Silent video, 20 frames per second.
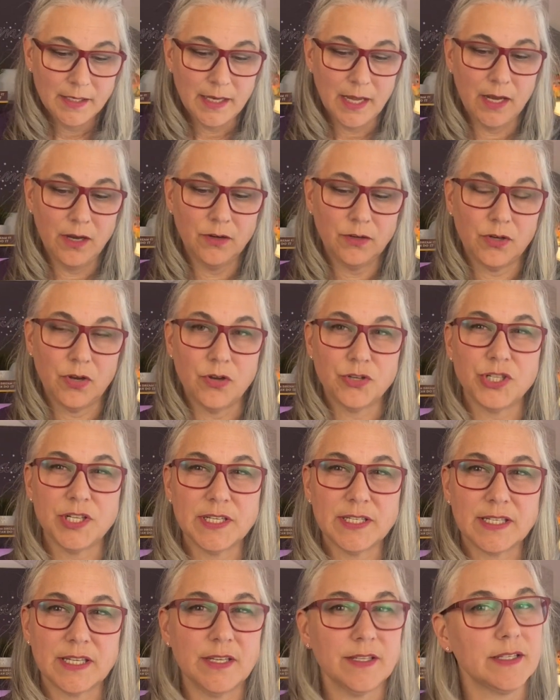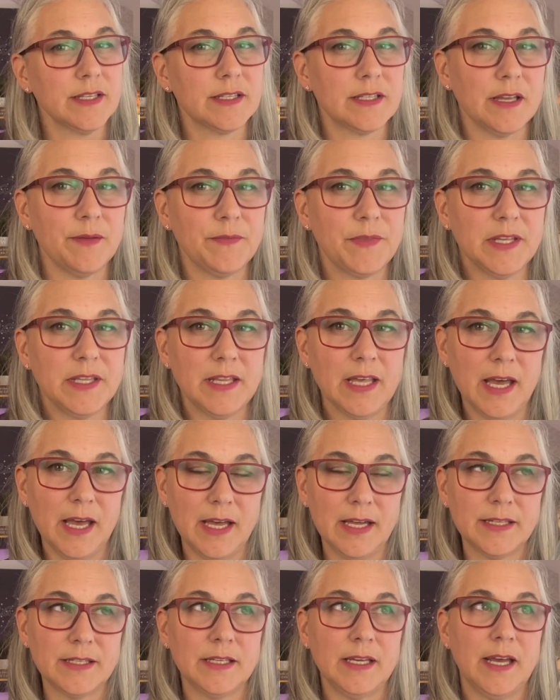Now, coaching skills is something
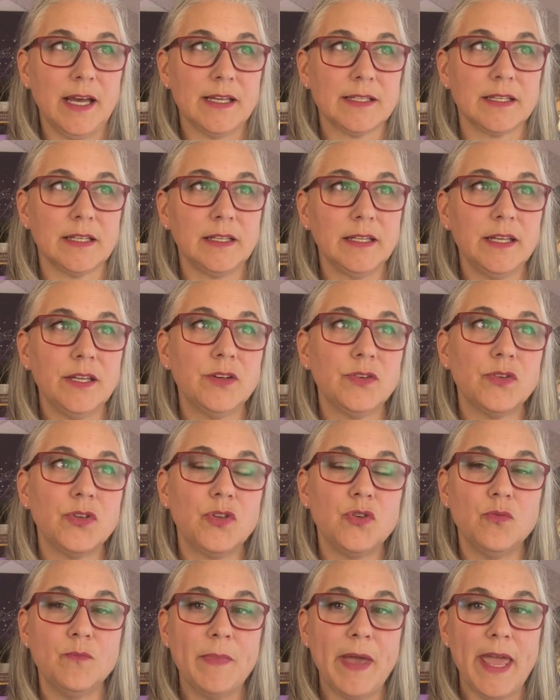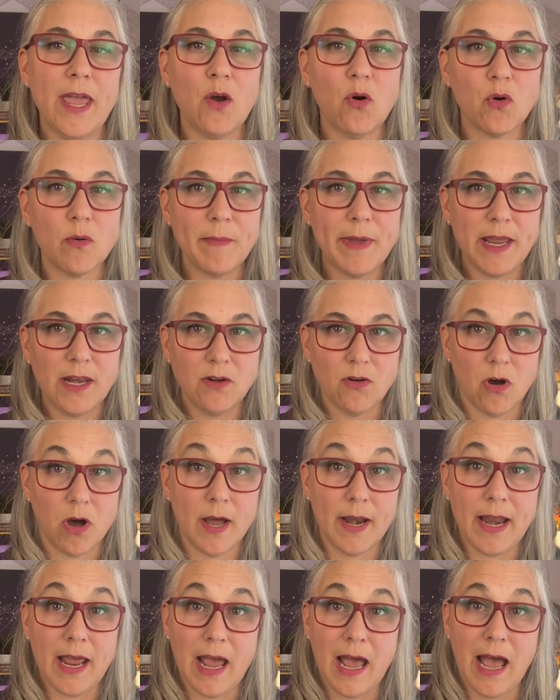that as a leader you may or may
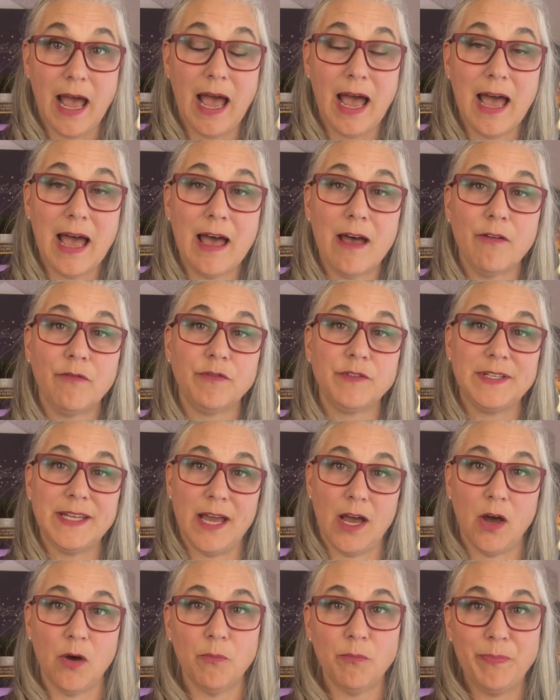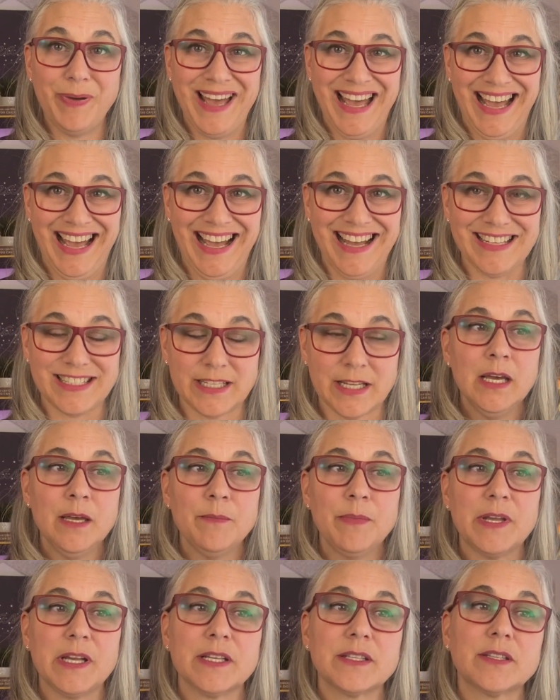not have down pat
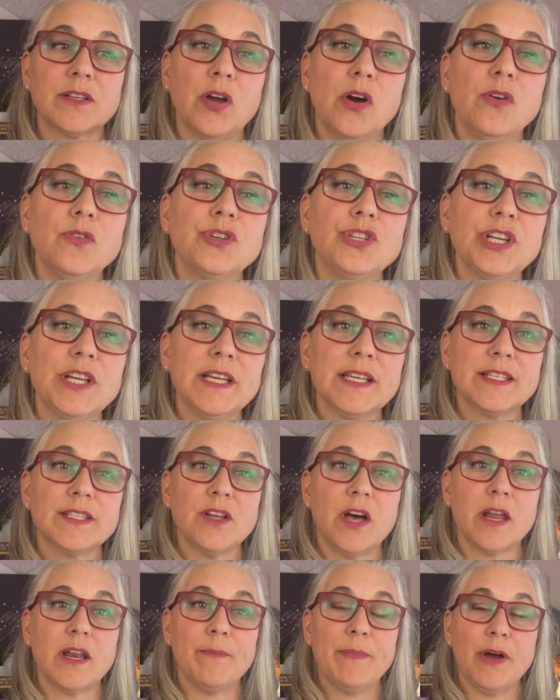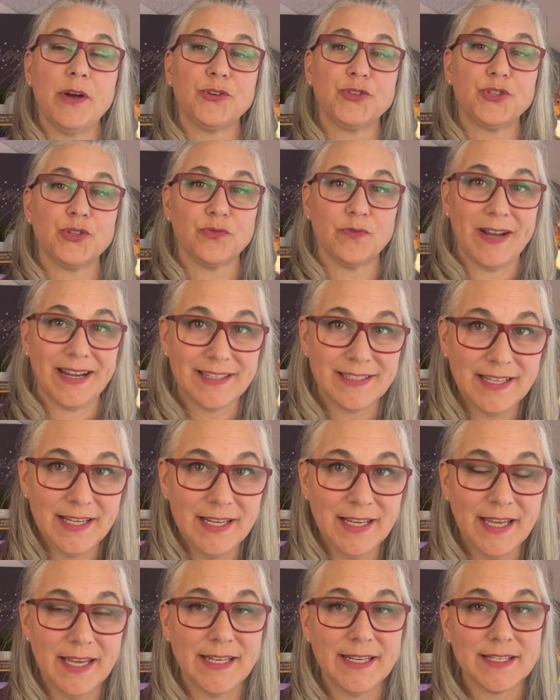because coaching is not about
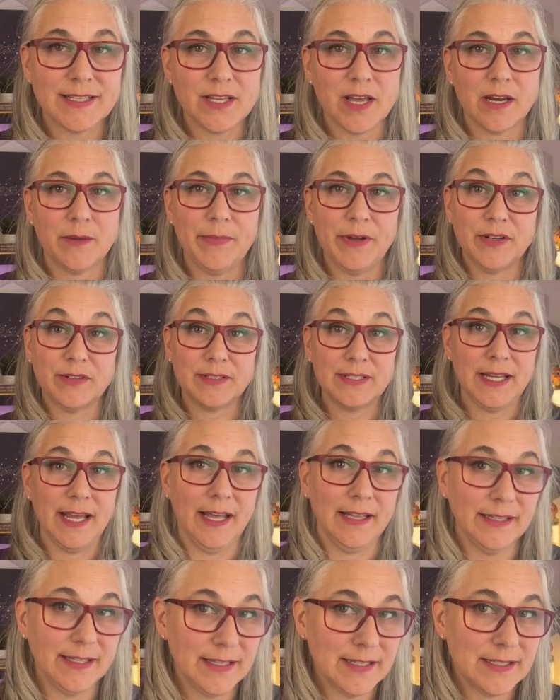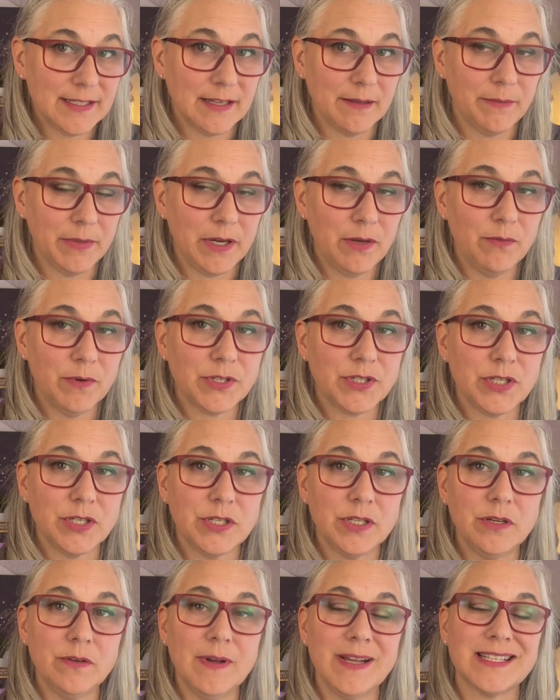directing and it's not about telling somebody what to
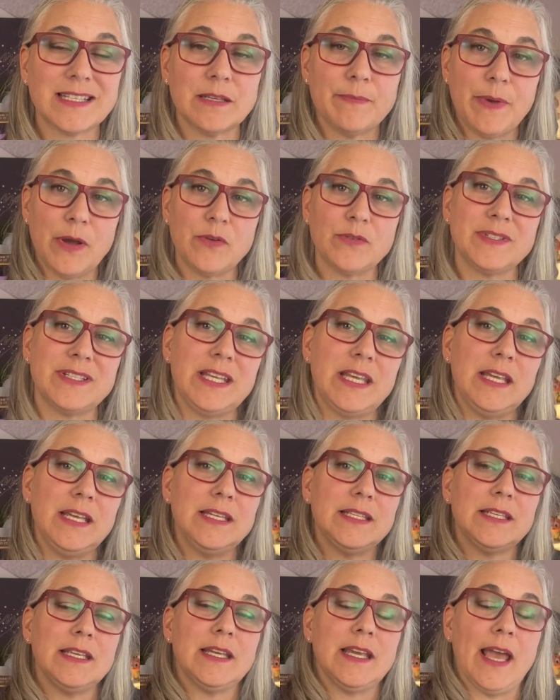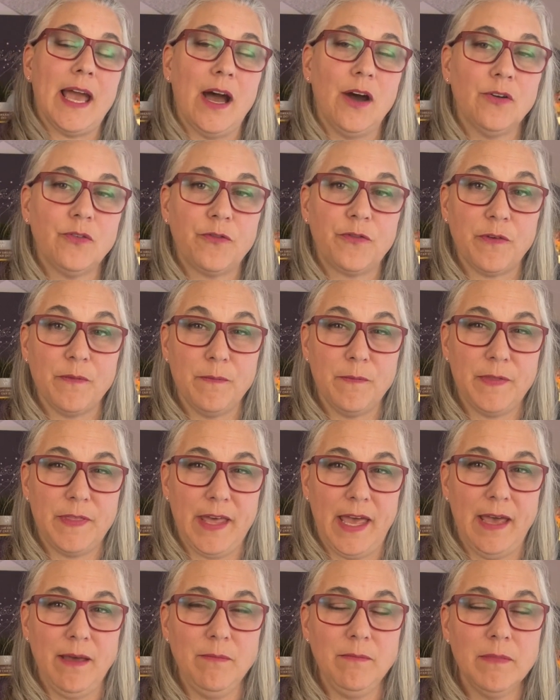do. It's about teasing out from
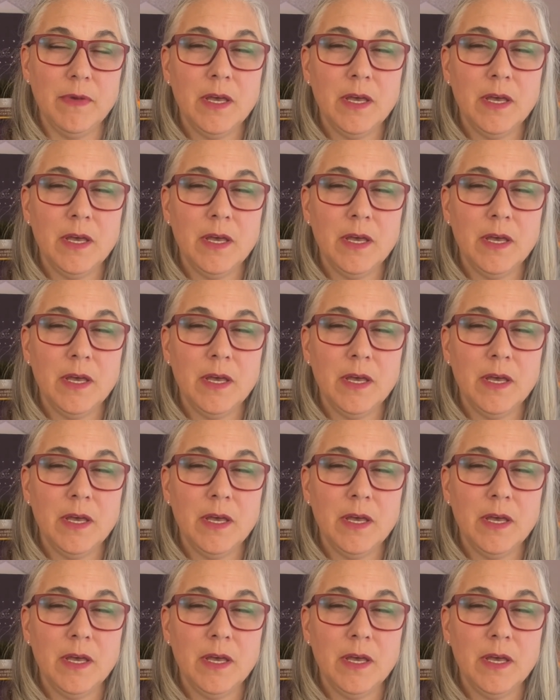them